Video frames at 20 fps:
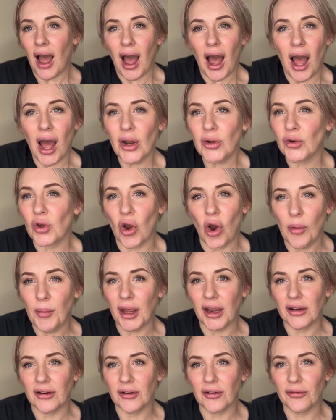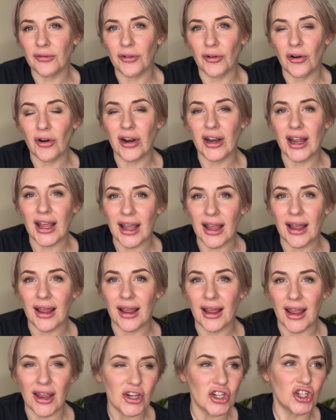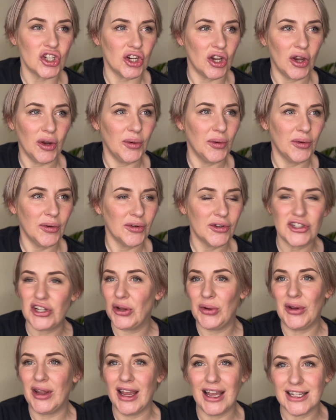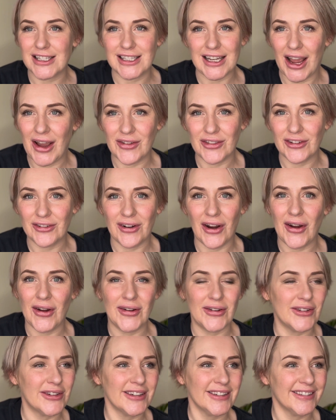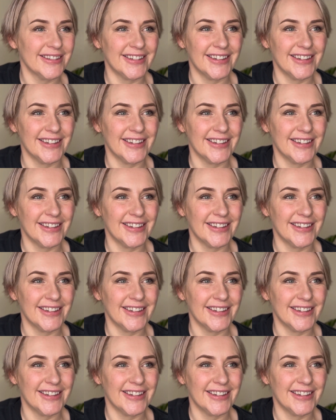aren't coming for an issue 2 years down the road,